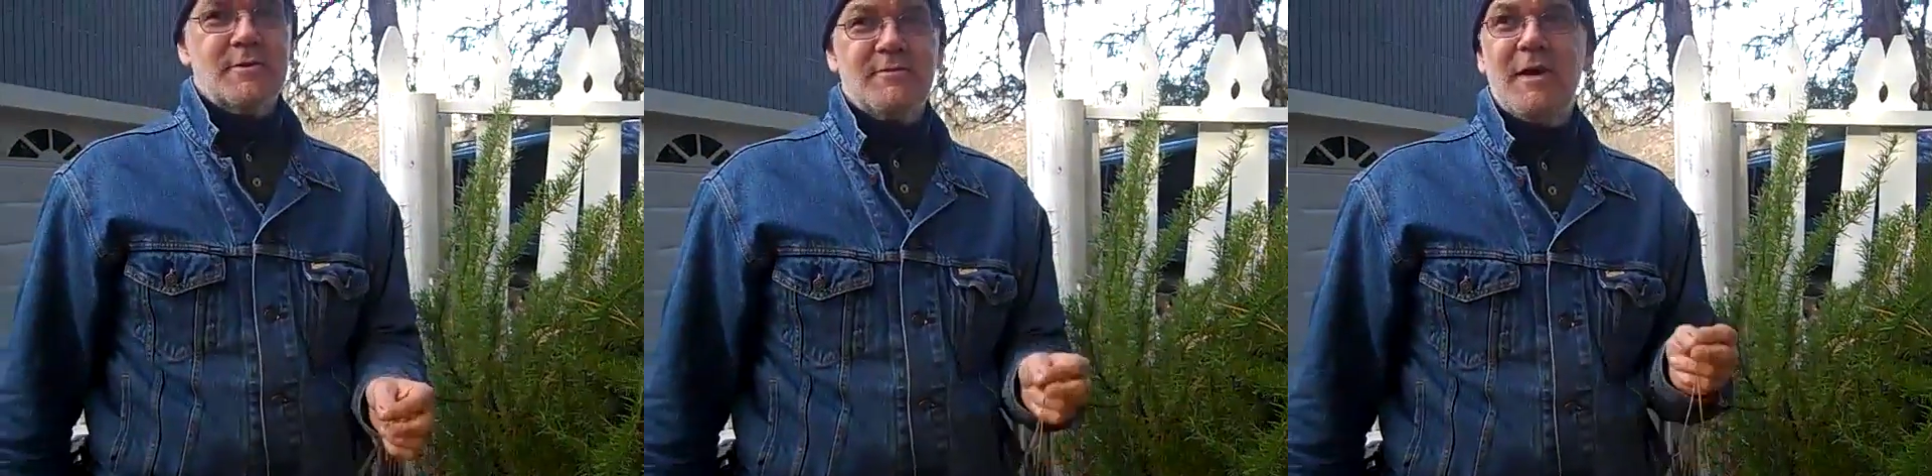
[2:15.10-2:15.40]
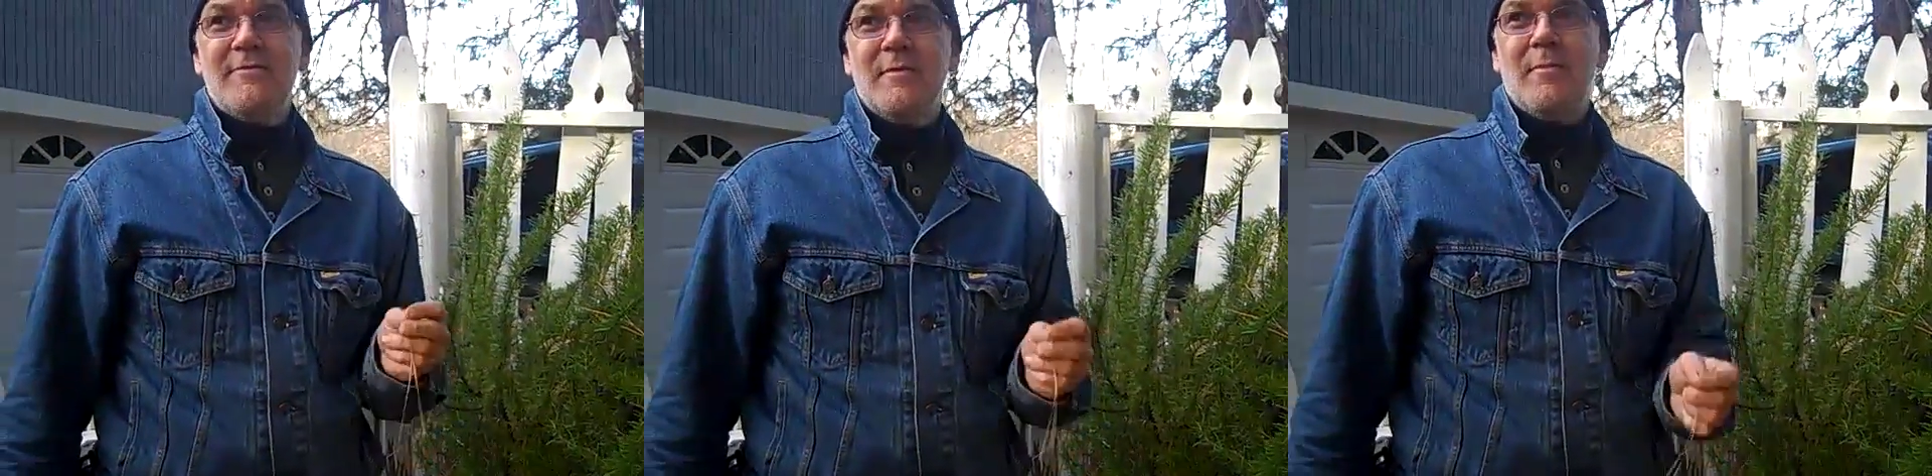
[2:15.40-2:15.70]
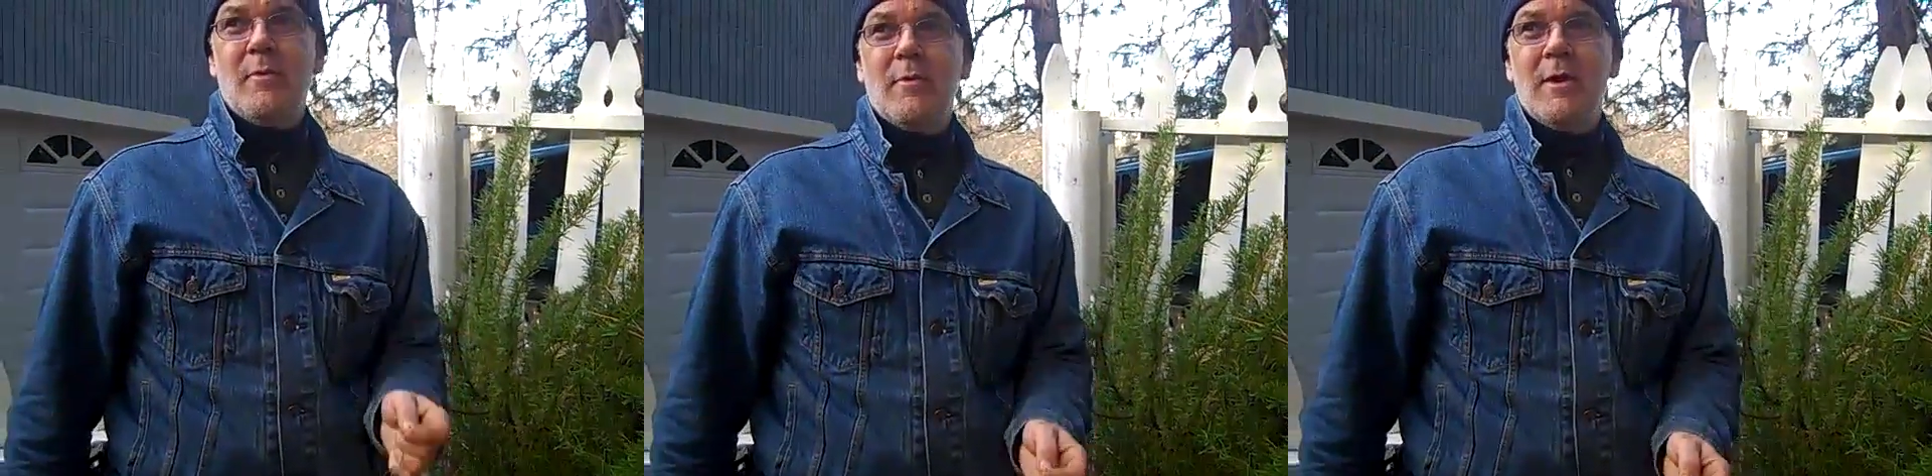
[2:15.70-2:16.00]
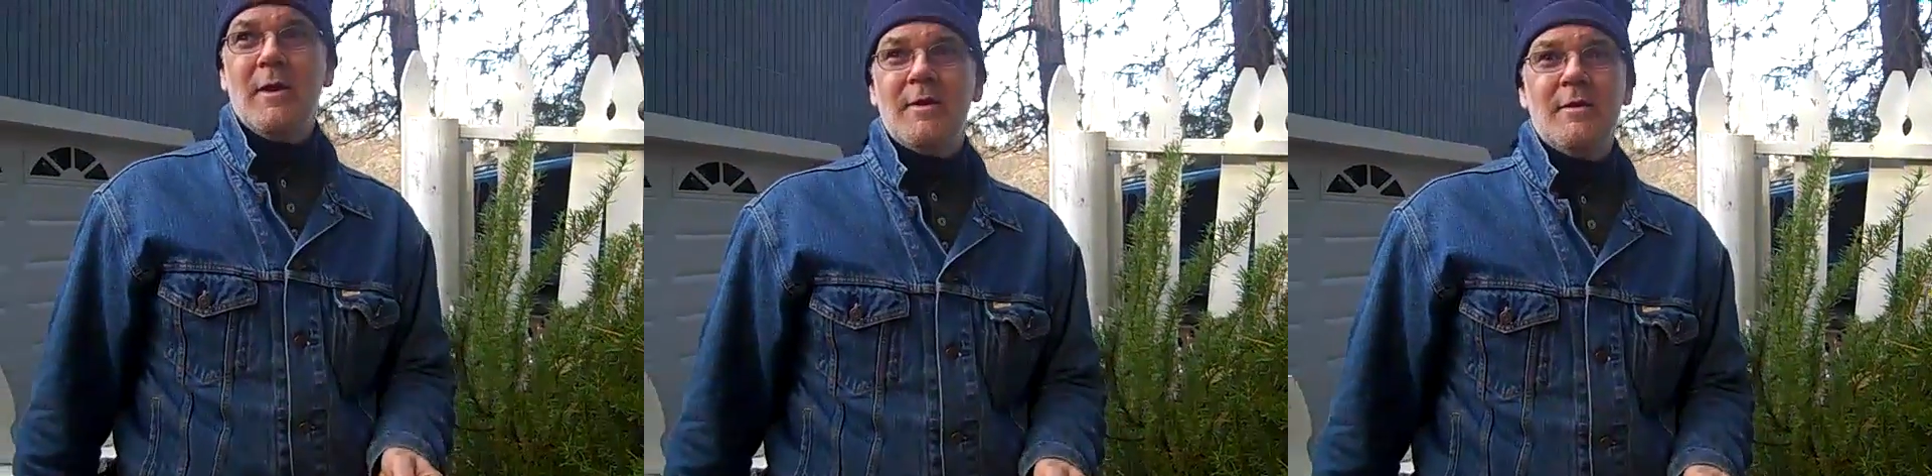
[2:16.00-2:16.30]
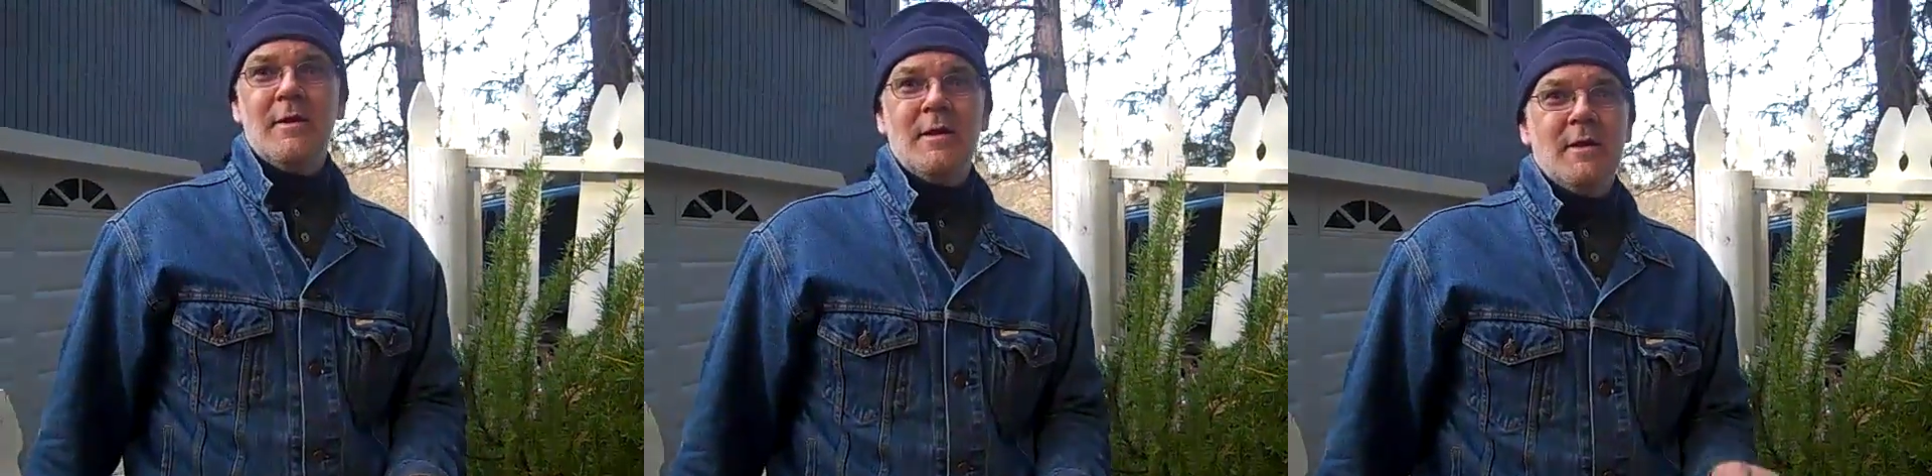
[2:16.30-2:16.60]
survive the boron
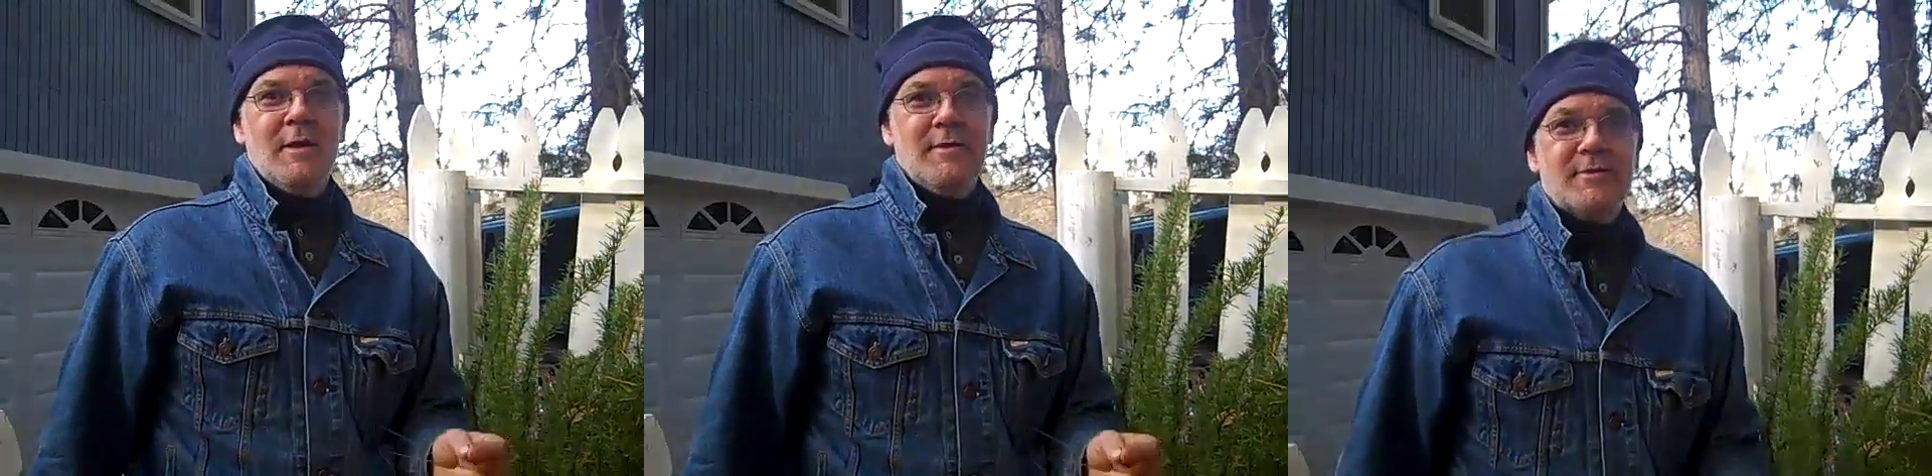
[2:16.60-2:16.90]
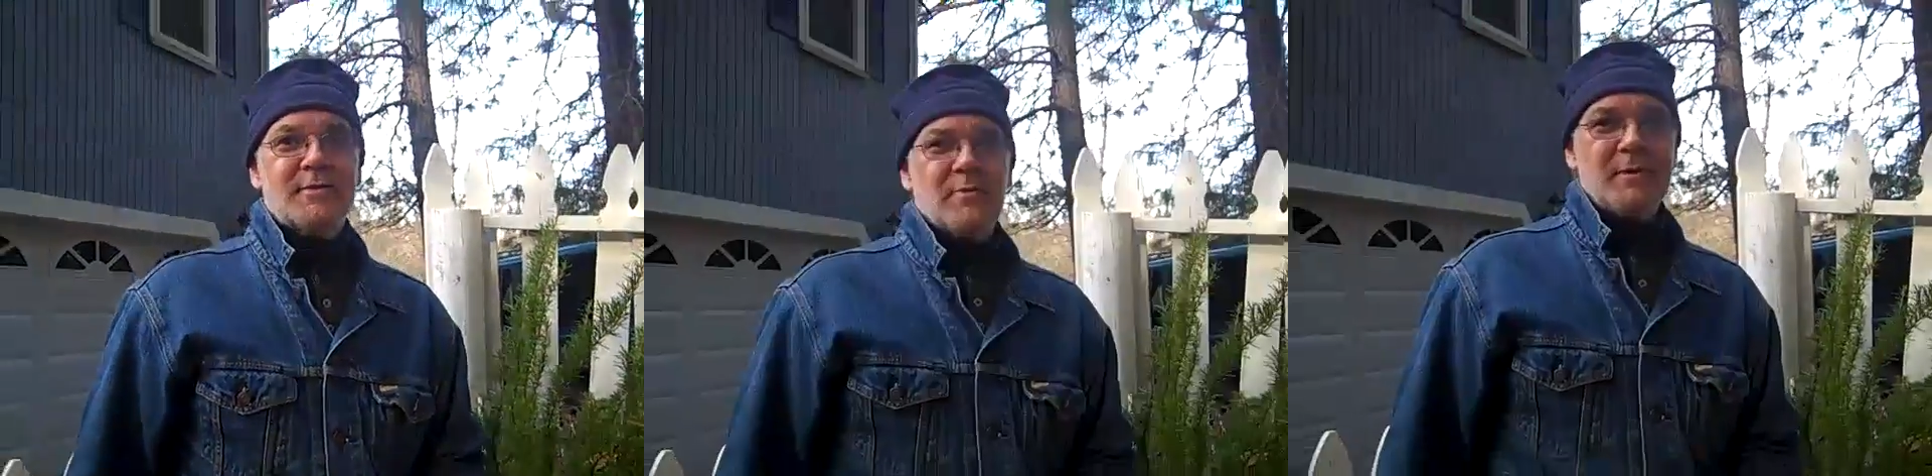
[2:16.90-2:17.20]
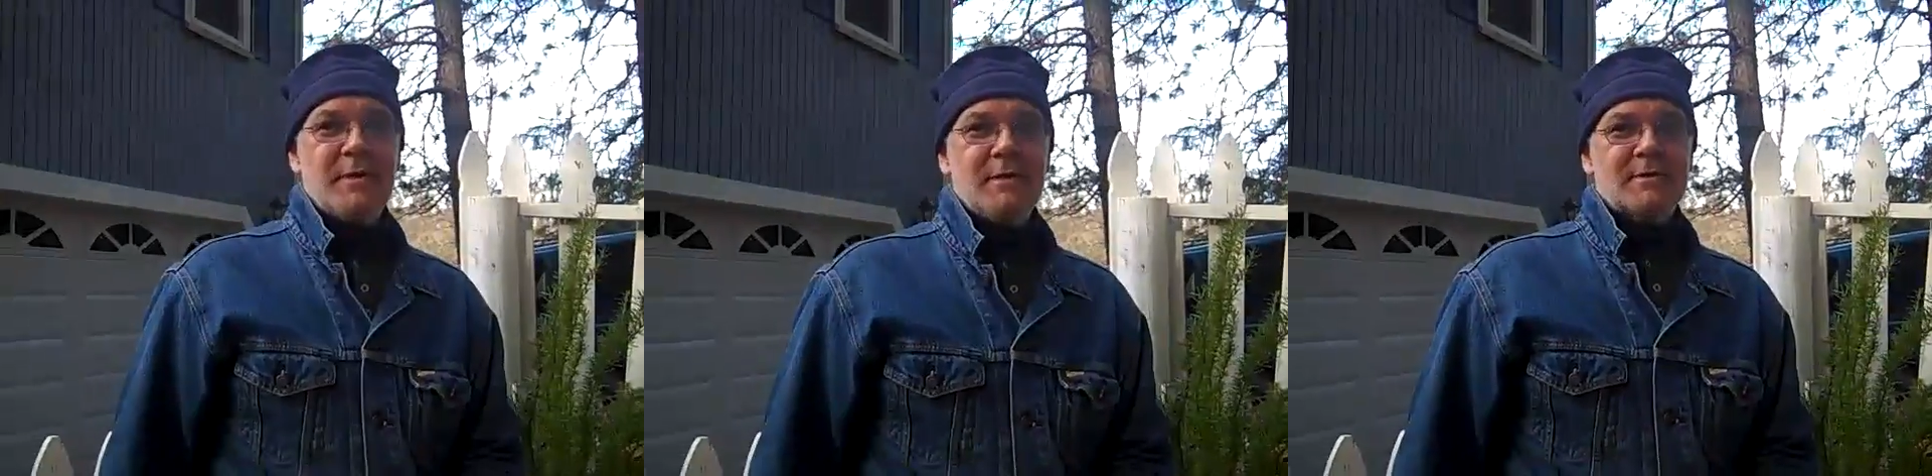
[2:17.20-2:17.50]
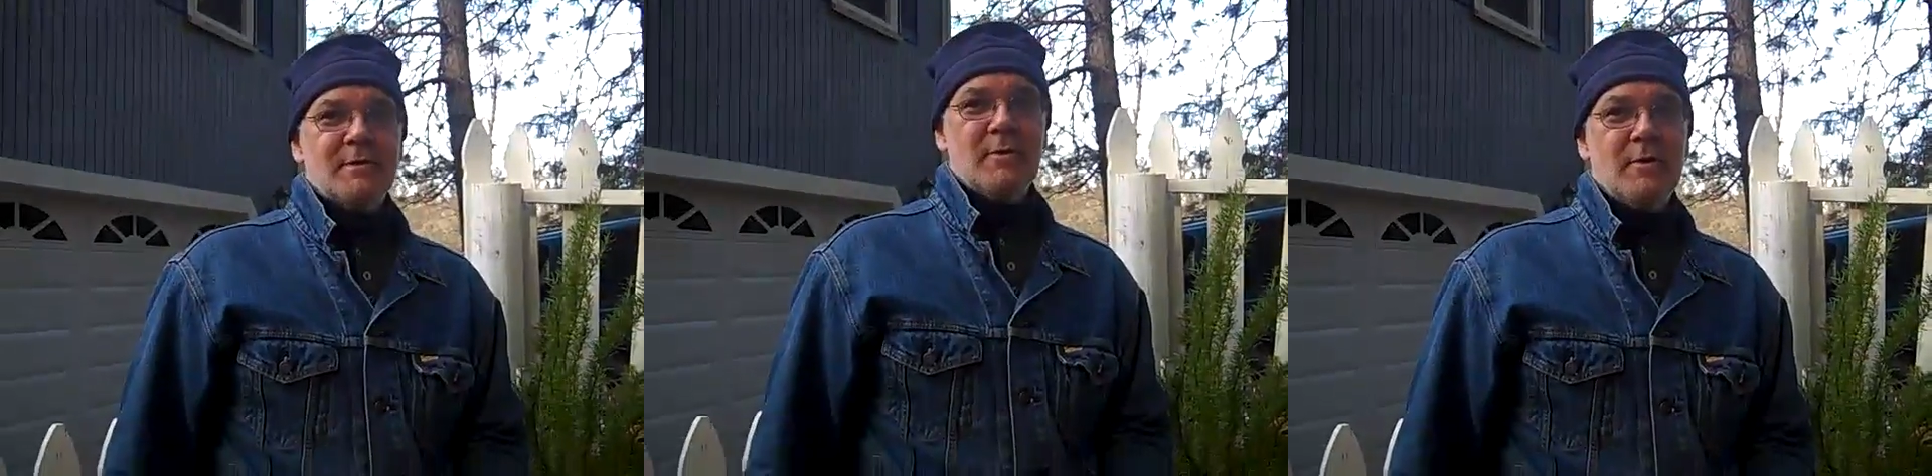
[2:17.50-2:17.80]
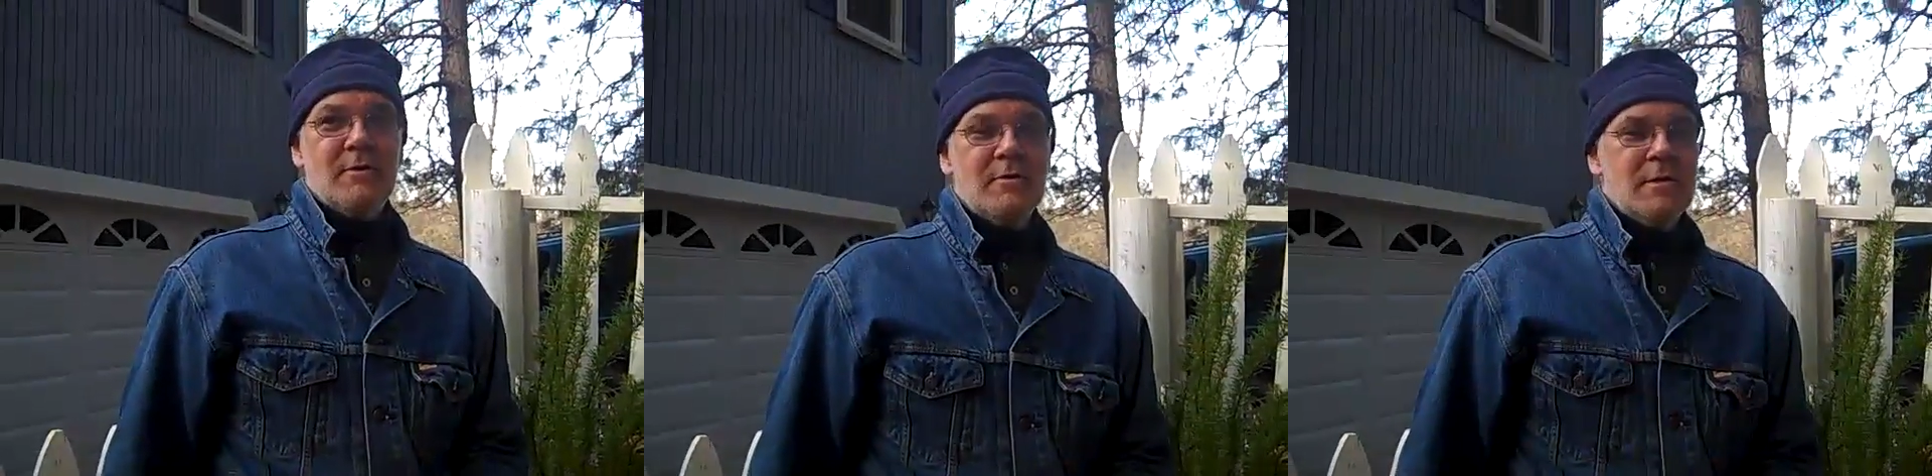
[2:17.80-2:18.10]
and the serpentine
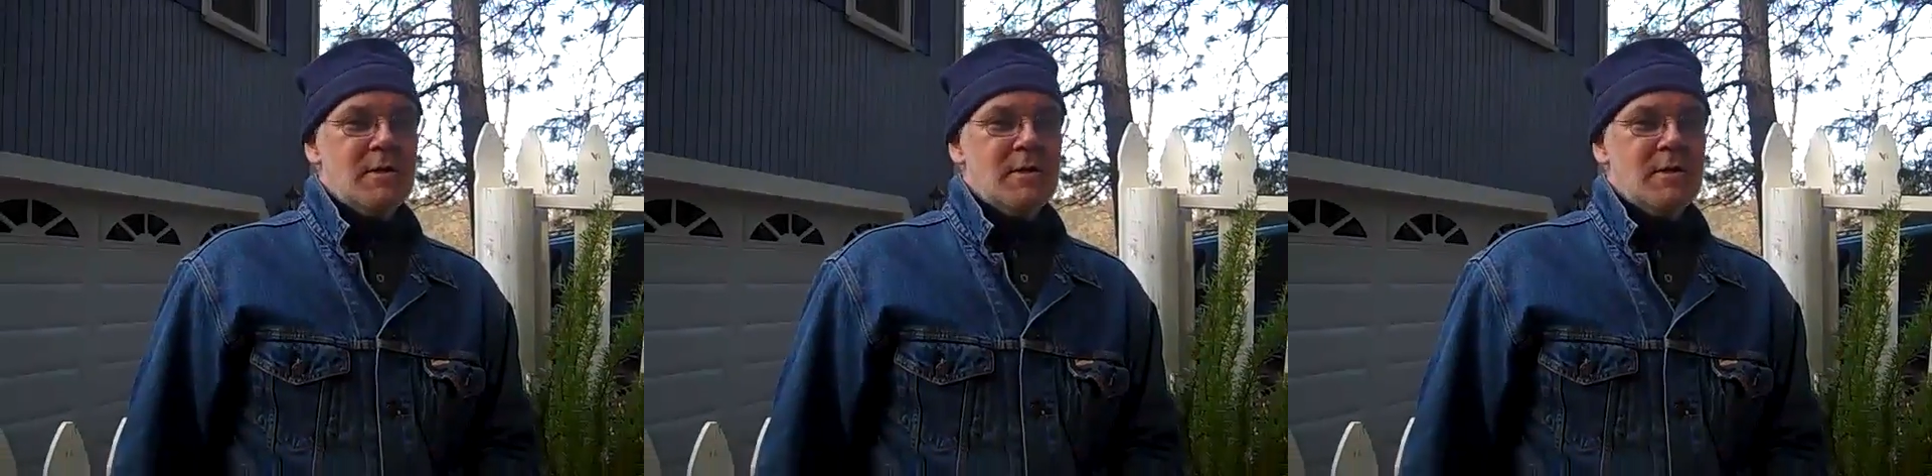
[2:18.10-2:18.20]
soil.